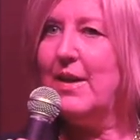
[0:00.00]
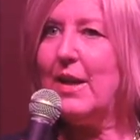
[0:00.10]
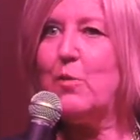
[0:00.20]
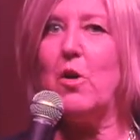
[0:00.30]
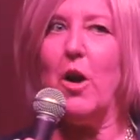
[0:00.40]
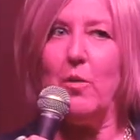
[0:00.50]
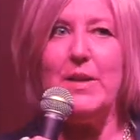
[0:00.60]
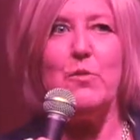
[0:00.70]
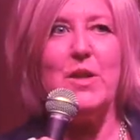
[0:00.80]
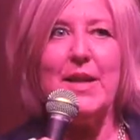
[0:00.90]
Like, we're
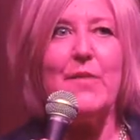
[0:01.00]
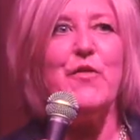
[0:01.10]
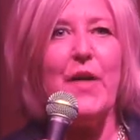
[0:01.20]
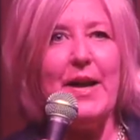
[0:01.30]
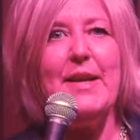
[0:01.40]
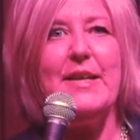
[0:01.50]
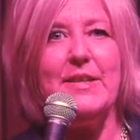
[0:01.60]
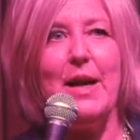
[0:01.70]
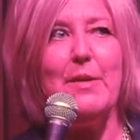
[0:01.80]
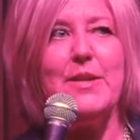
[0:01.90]
always, we're like fighting time.